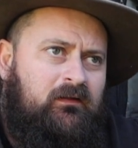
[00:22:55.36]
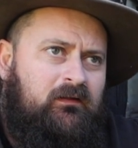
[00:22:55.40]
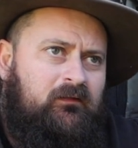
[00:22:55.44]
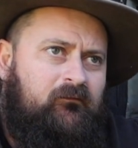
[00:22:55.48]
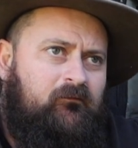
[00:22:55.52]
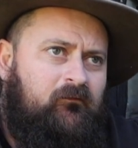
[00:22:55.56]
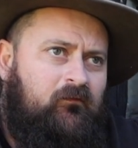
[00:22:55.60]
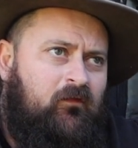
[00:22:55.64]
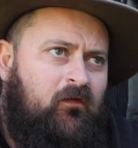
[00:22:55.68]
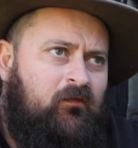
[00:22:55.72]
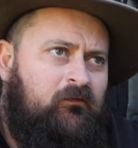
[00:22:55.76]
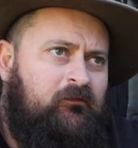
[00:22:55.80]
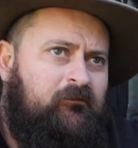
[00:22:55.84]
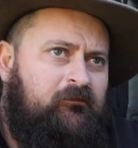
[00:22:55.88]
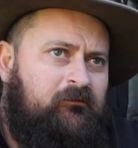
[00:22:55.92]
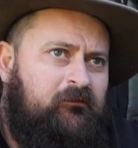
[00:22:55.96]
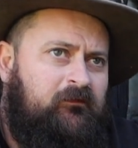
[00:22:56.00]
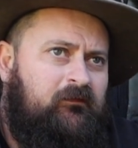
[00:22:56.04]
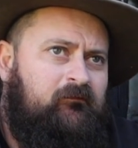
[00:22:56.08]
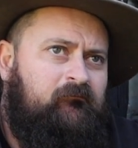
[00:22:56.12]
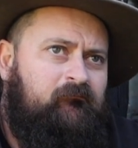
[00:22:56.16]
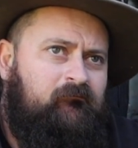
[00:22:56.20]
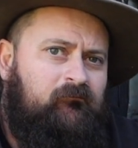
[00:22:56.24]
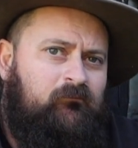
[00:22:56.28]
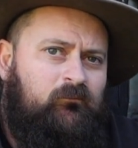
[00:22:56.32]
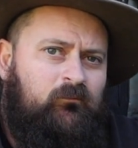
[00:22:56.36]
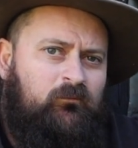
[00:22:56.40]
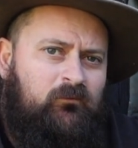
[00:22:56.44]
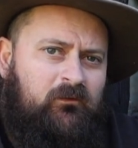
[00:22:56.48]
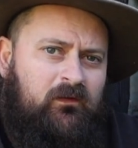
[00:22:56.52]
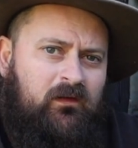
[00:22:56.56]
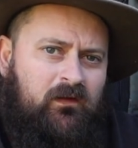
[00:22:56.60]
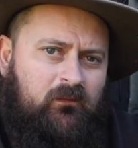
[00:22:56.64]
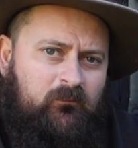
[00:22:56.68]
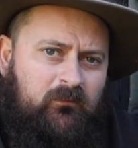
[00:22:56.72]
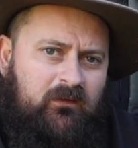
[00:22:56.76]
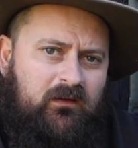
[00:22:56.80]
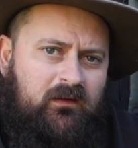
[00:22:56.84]
The only things that will
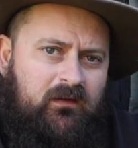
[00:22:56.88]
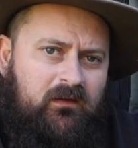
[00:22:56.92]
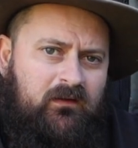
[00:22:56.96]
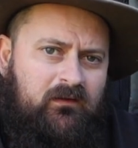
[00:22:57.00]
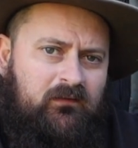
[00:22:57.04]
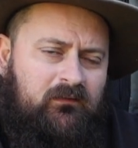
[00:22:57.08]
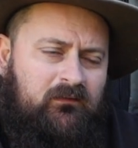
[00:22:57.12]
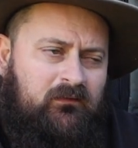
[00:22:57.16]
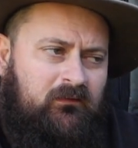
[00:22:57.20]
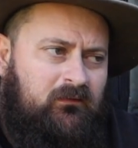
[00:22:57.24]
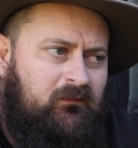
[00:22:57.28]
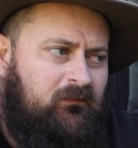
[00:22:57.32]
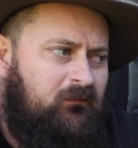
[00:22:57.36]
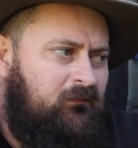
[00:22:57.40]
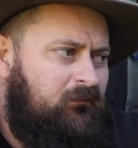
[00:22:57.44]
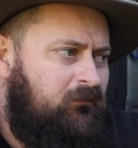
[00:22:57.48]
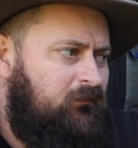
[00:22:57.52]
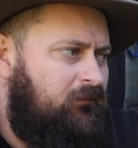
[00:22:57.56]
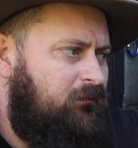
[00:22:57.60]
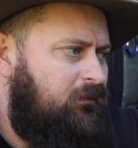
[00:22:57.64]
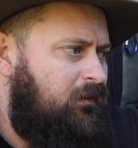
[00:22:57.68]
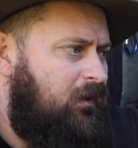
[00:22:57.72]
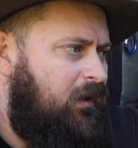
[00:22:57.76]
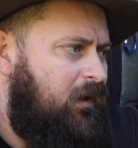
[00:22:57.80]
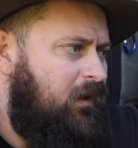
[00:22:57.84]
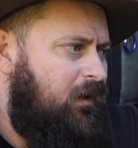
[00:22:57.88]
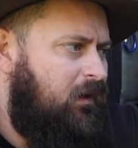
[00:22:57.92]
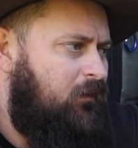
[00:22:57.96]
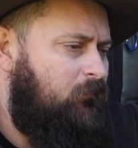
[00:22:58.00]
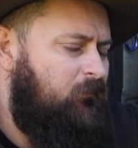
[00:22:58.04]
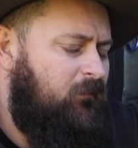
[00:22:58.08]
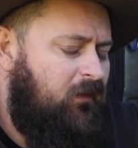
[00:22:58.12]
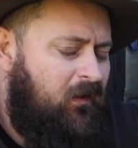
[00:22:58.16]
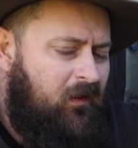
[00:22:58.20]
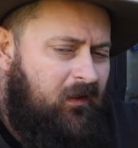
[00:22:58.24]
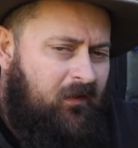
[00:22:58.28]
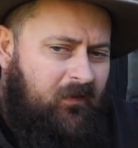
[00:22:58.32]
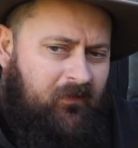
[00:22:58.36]
come out
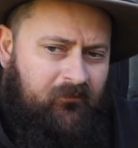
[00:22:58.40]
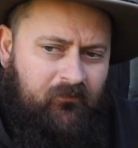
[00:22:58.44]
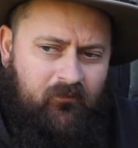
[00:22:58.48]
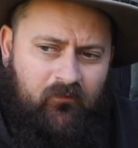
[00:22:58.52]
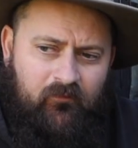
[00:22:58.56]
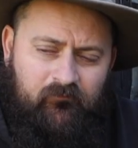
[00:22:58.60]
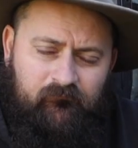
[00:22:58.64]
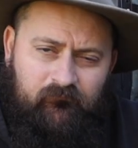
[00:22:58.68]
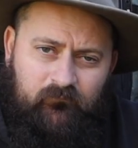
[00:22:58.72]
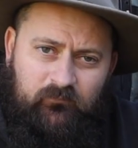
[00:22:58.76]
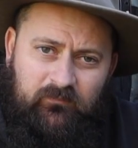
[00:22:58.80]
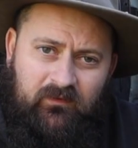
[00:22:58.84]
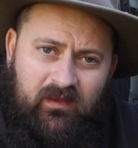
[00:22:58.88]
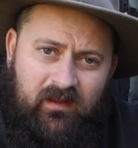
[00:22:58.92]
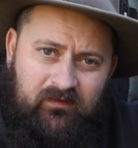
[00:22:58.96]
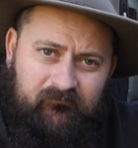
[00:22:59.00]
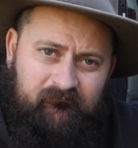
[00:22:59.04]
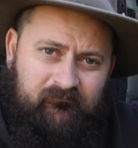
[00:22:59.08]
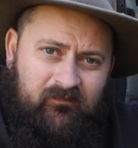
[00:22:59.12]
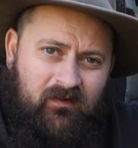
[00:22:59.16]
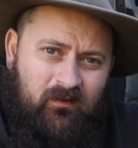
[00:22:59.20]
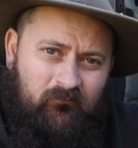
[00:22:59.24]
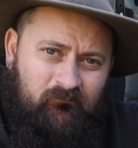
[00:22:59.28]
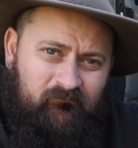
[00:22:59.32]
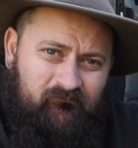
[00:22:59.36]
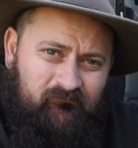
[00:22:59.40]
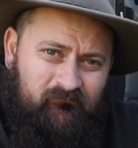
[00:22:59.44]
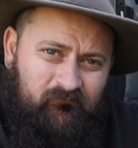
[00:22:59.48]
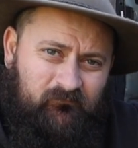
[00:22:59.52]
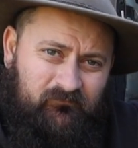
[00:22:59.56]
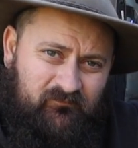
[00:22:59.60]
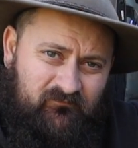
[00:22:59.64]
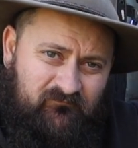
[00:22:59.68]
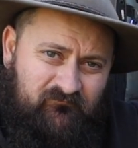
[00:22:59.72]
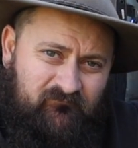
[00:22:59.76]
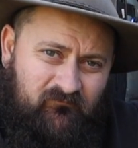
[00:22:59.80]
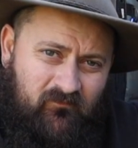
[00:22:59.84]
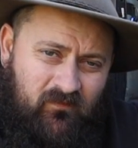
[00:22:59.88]
are those black tubs
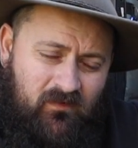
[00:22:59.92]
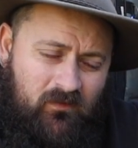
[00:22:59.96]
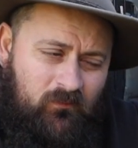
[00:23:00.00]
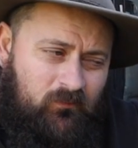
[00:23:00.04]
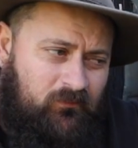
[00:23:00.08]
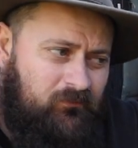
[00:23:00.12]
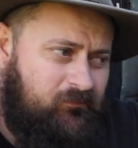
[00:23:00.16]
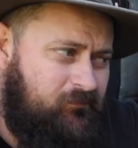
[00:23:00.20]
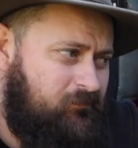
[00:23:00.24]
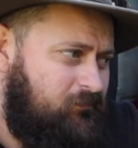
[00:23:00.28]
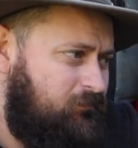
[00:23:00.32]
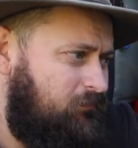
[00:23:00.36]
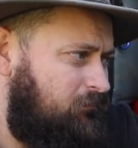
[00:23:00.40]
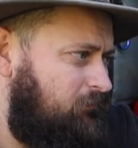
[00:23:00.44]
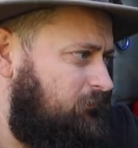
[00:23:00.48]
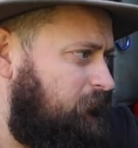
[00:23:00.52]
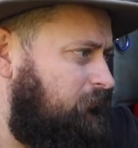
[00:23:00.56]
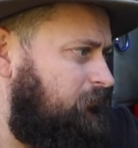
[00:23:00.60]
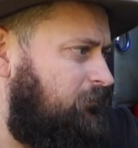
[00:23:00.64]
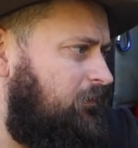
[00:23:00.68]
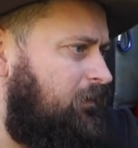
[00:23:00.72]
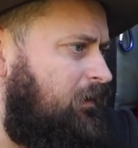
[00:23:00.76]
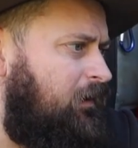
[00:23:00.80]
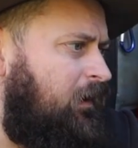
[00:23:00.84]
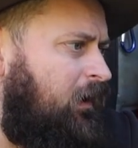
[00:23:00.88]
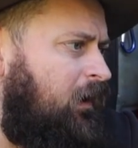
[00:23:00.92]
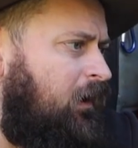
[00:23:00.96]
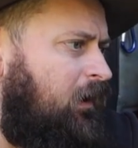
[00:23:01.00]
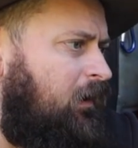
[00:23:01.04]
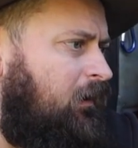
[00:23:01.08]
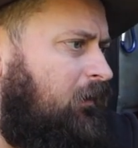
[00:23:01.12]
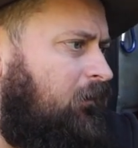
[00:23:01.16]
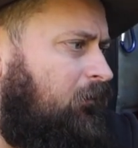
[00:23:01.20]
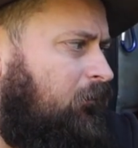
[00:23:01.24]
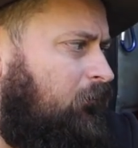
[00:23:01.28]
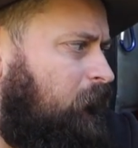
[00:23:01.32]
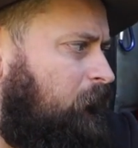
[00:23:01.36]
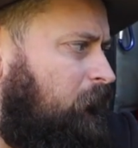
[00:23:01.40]
with the firewood,
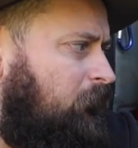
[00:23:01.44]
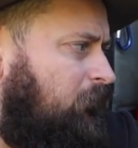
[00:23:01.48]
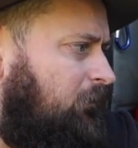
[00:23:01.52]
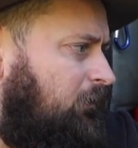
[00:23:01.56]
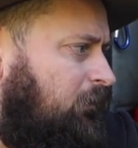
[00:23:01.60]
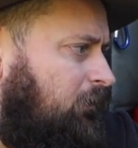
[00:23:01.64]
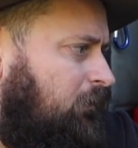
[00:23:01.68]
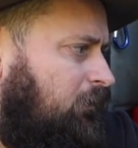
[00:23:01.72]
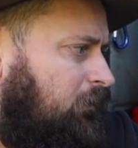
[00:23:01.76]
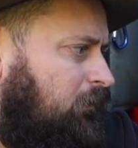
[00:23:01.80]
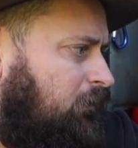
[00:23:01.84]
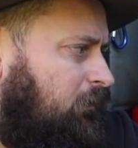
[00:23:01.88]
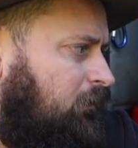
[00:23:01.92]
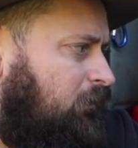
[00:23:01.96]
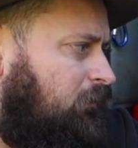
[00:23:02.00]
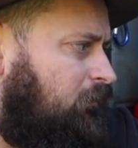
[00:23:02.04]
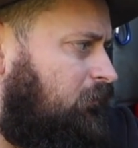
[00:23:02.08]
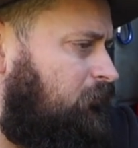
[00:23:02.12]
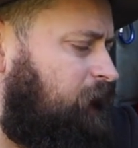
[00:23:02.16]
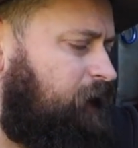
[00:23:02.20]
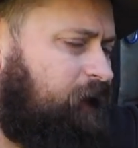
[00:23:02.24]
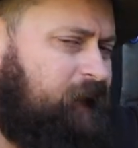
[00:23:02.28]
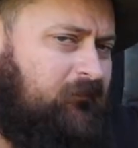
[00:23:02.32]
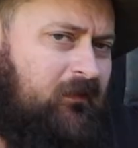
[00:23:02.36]
because